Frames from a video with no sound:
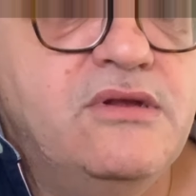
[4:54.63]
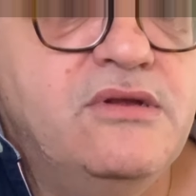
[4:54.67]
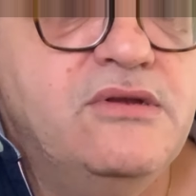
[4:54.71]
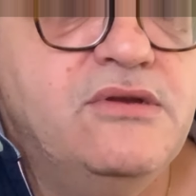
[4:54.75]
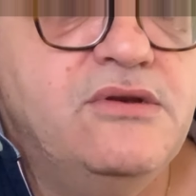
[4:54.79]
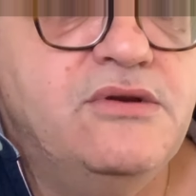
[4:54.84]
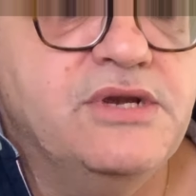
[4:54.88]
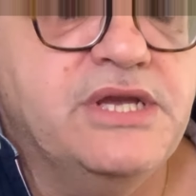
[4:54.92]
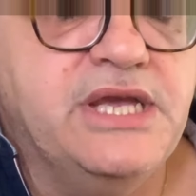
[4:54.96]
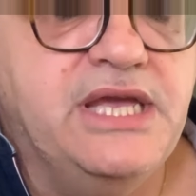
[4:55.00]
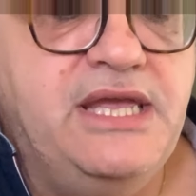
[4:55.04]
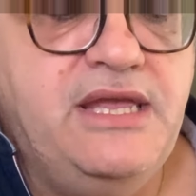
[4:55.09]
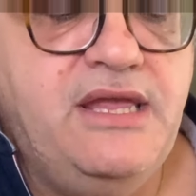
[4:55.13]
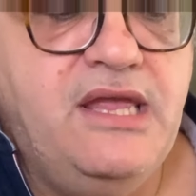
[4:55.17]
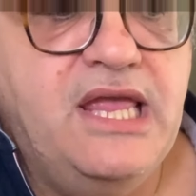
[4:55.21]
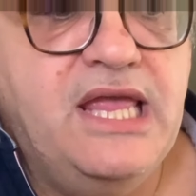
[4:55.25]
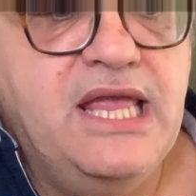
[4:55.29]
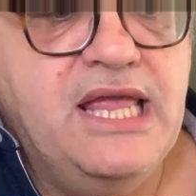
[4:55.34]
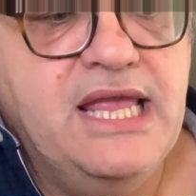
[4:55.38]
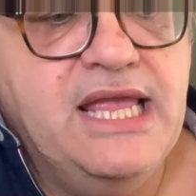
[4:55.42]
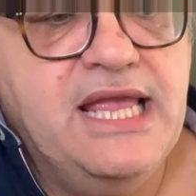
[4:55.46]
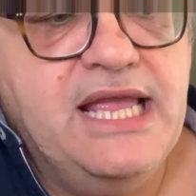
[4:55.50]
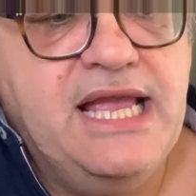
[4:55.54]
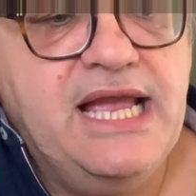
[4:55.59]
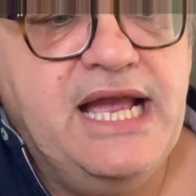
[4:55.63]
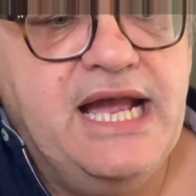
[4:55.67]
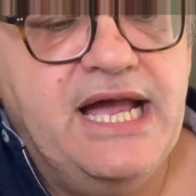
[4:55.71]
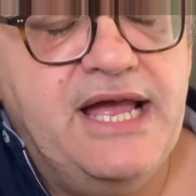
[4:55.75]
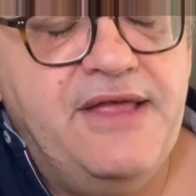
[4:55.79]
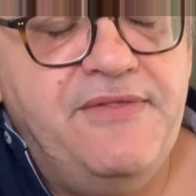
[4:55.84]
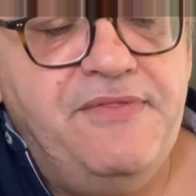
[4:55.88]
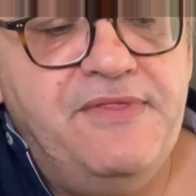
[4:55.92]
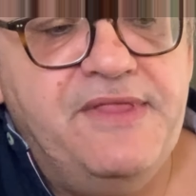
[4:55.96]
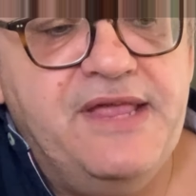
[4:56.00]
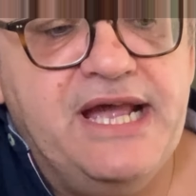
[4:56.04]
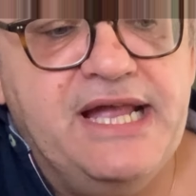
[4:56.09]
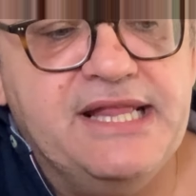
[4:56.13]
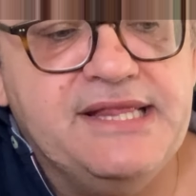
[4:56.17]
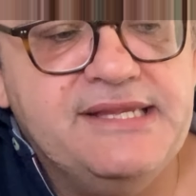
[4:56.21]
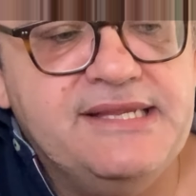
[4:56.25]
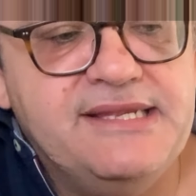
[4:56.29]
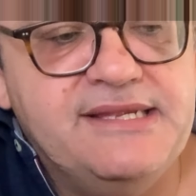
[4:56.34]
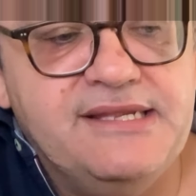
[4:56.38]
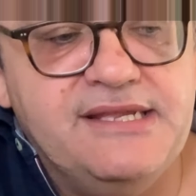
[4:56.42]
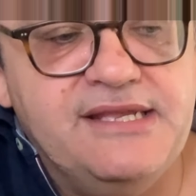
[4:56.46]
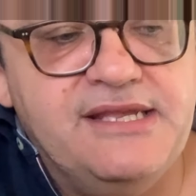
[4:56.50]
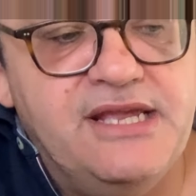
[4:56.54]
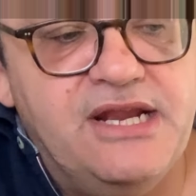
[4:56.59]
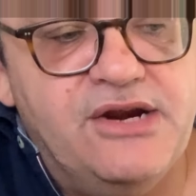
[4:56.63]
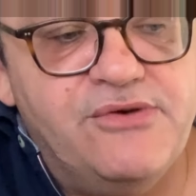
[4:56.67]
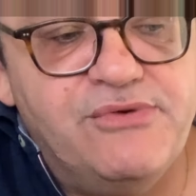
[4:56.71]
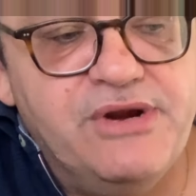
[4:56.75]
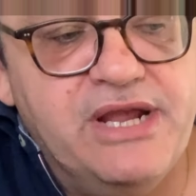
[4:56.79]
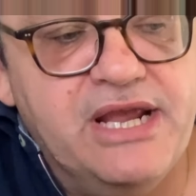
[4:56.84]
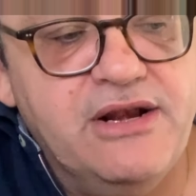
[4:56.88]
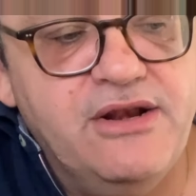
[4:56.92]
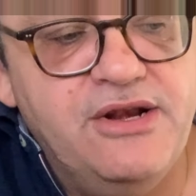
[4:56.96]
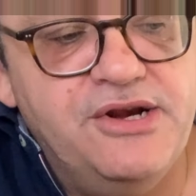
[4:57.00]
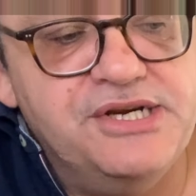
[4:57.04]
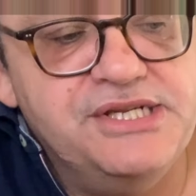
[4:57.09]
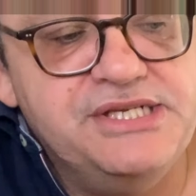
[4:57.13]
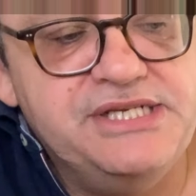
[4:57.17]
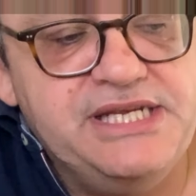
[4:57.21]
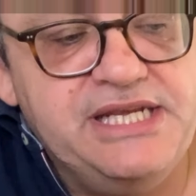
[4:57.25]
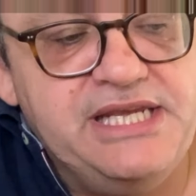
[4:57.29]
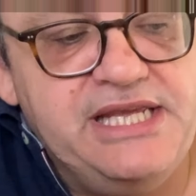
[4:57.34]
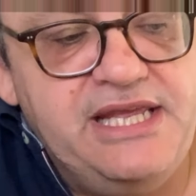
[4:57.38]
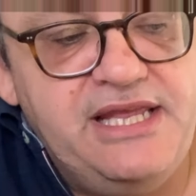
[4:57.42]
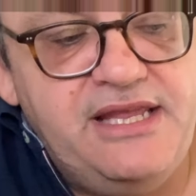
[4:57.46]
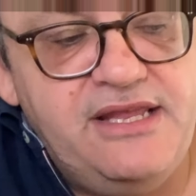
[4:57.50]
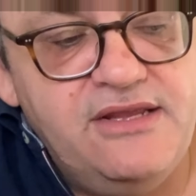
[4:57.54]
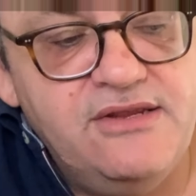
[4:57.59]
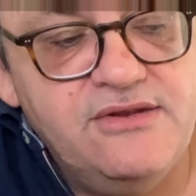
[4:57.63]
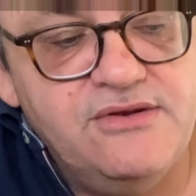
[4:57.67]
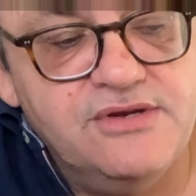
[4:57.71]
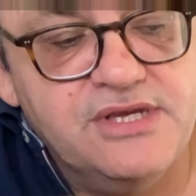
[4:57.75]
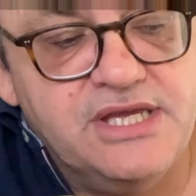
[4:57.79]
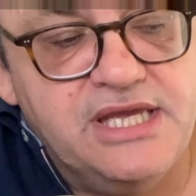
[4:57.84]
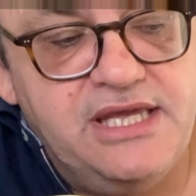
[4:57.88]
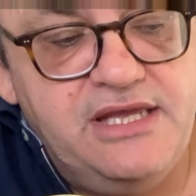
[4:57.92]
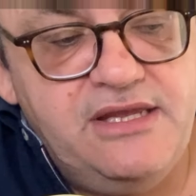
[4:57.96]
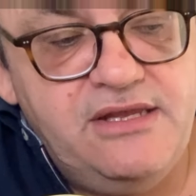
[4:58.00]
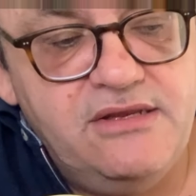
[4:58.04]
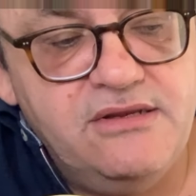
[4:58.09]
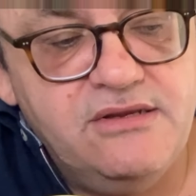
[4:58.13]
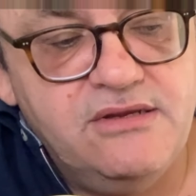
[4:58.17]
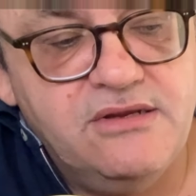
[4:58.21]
Okay, and that's a regular G, okay?